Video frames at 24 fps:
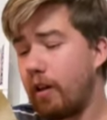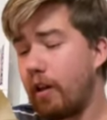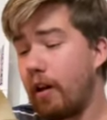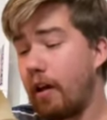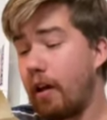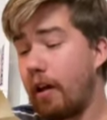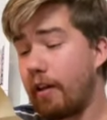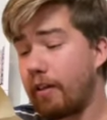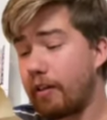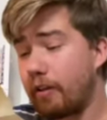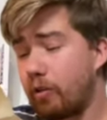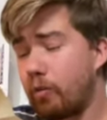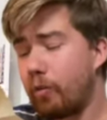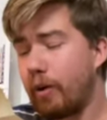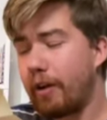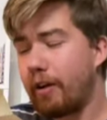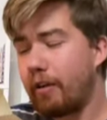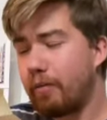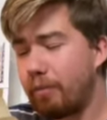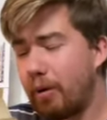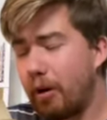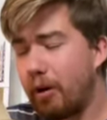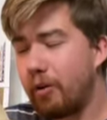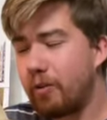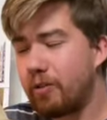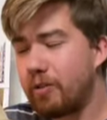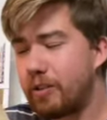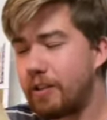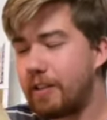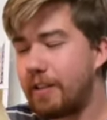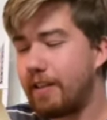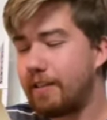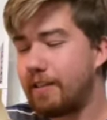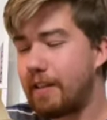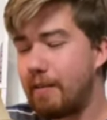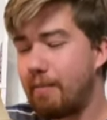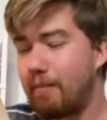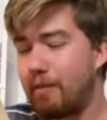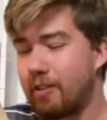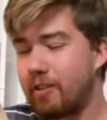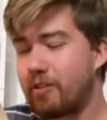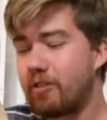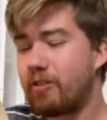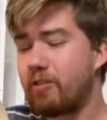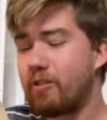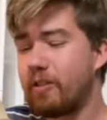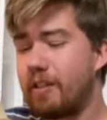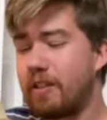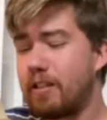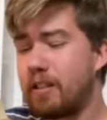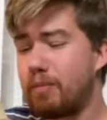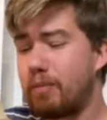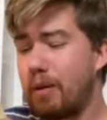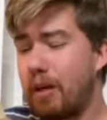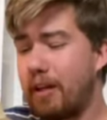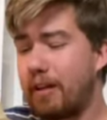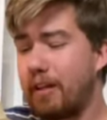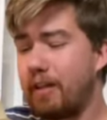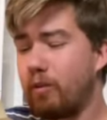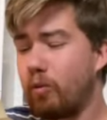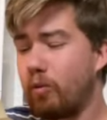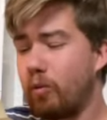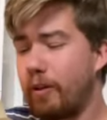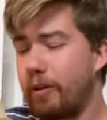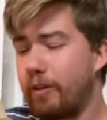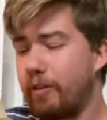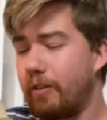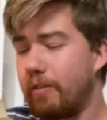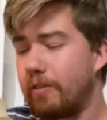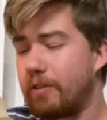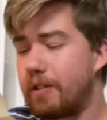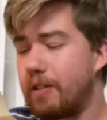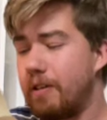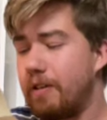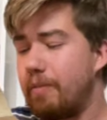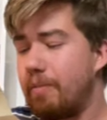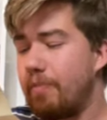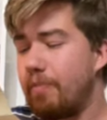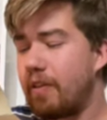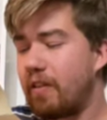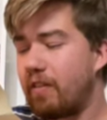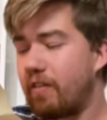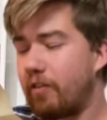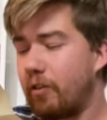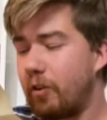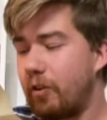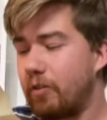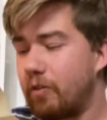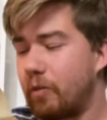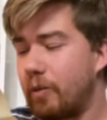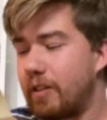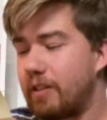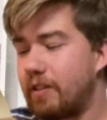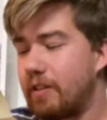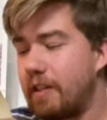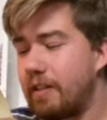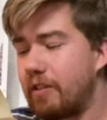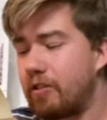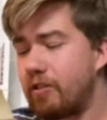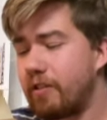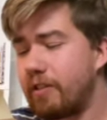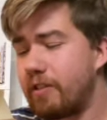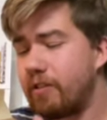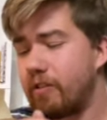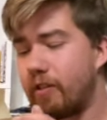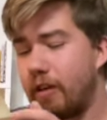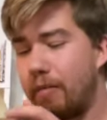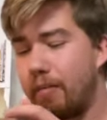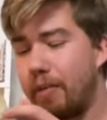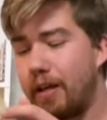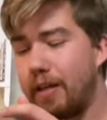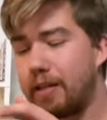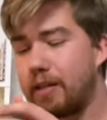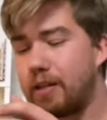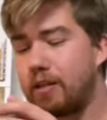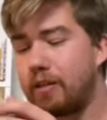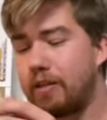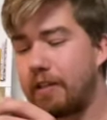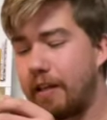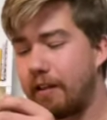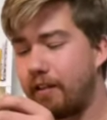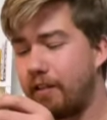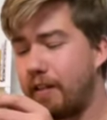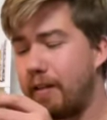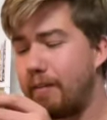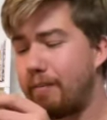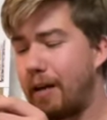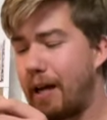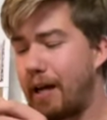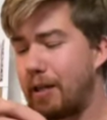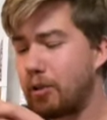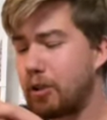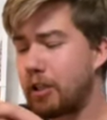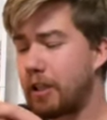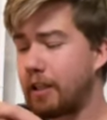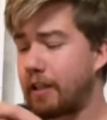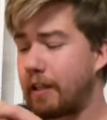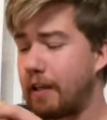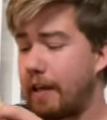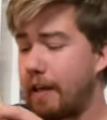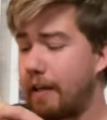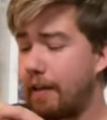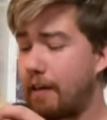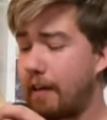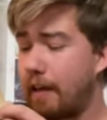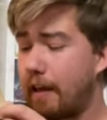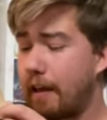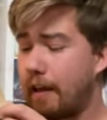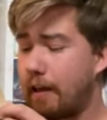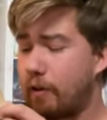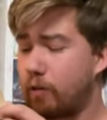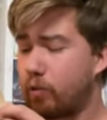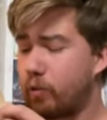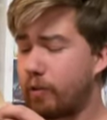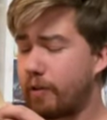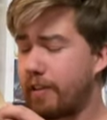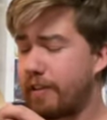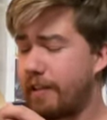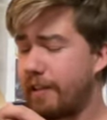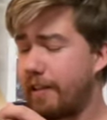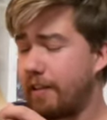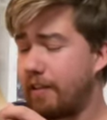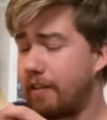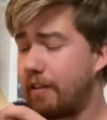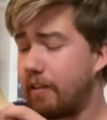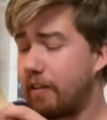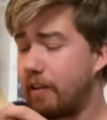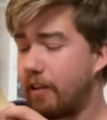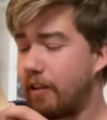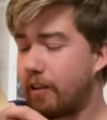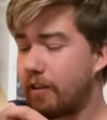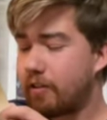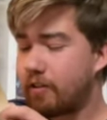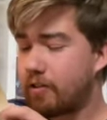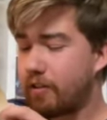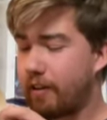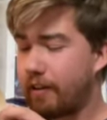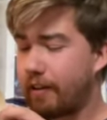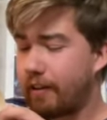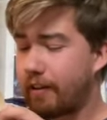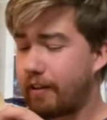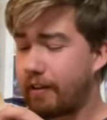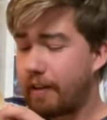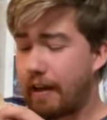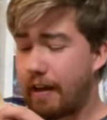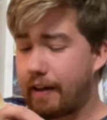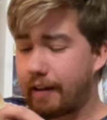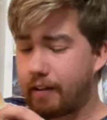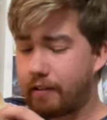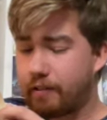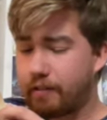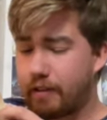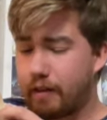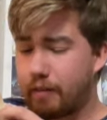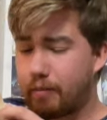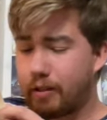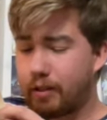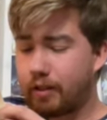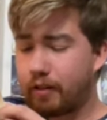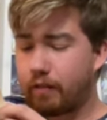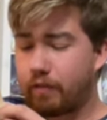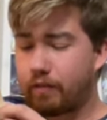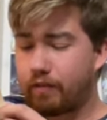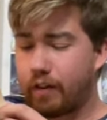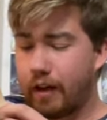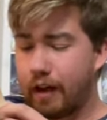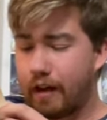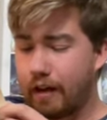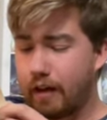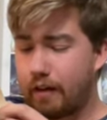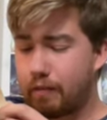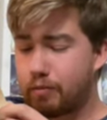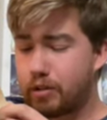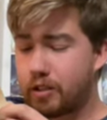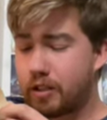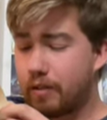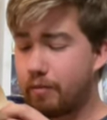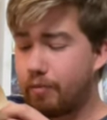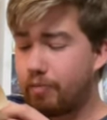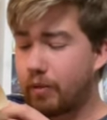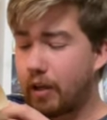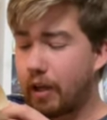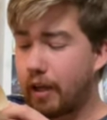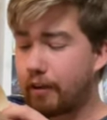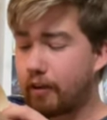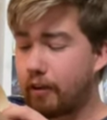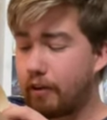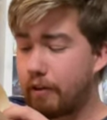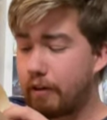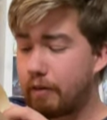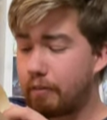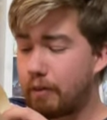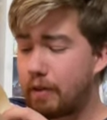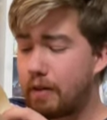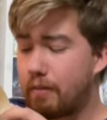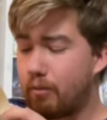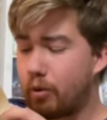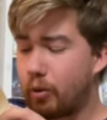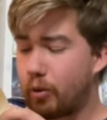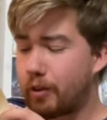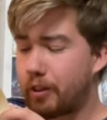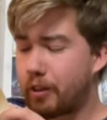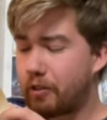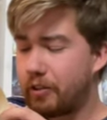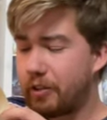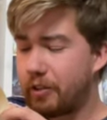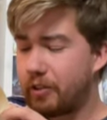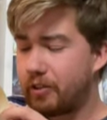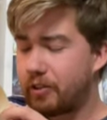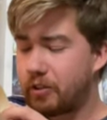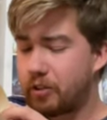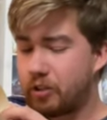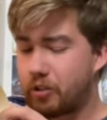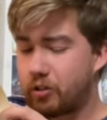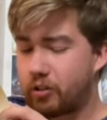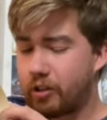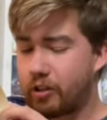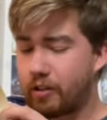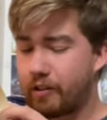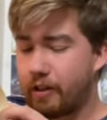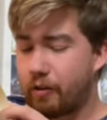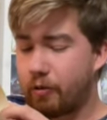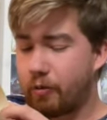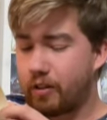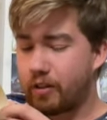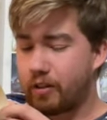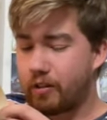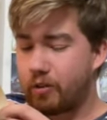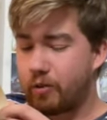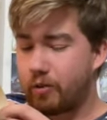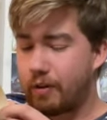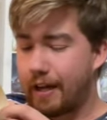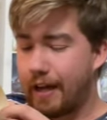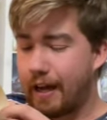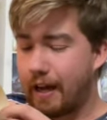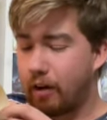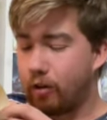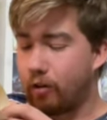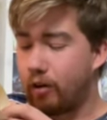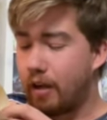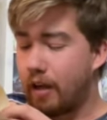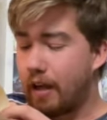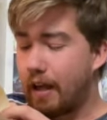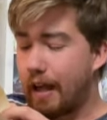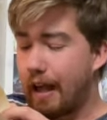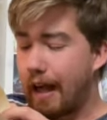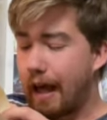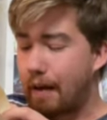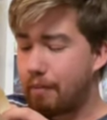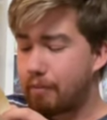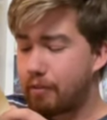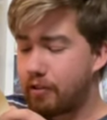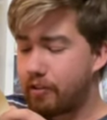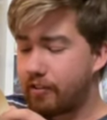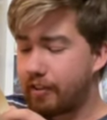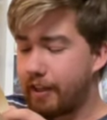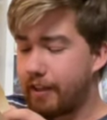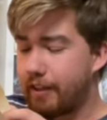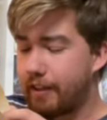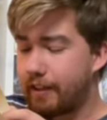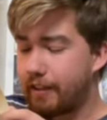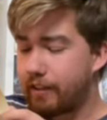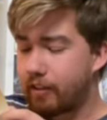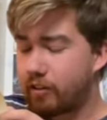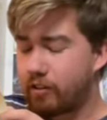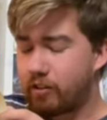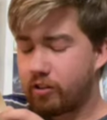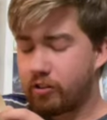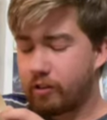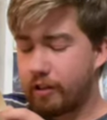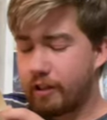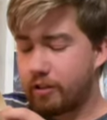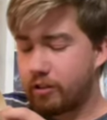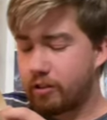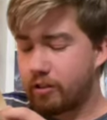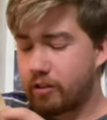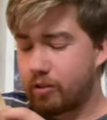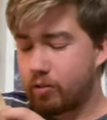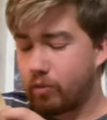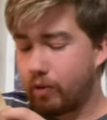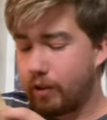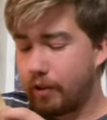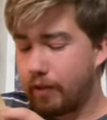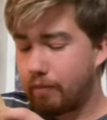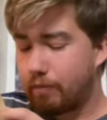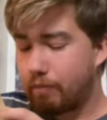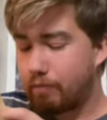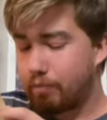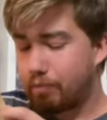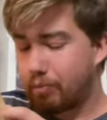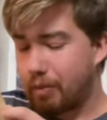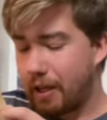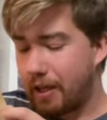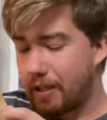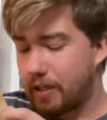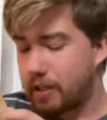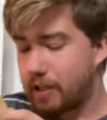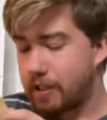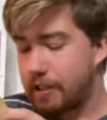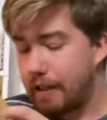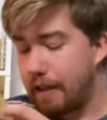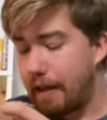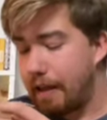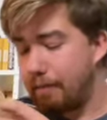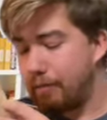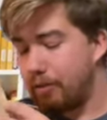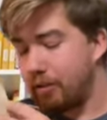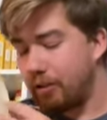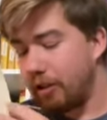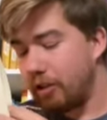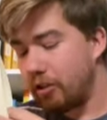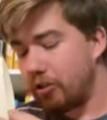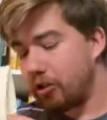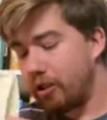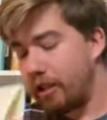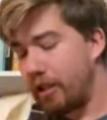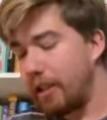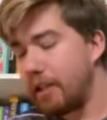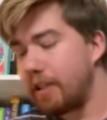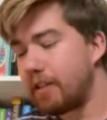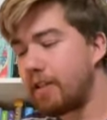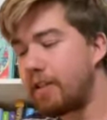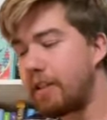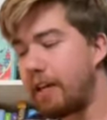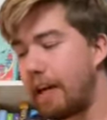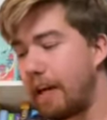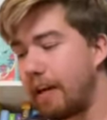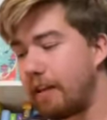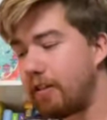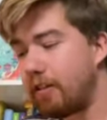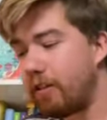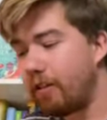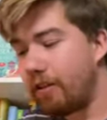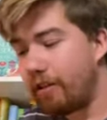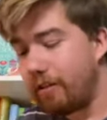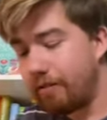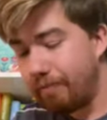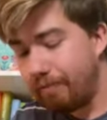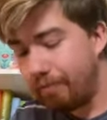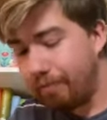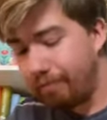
other werewolves is a mystery spanning world filled with dangerous romance, deadly magic, and Edwardian dark academic vibes. I couldn't be more thrilled to share it with you now. Happy reading, courageous one, Best Emily J. Taylor.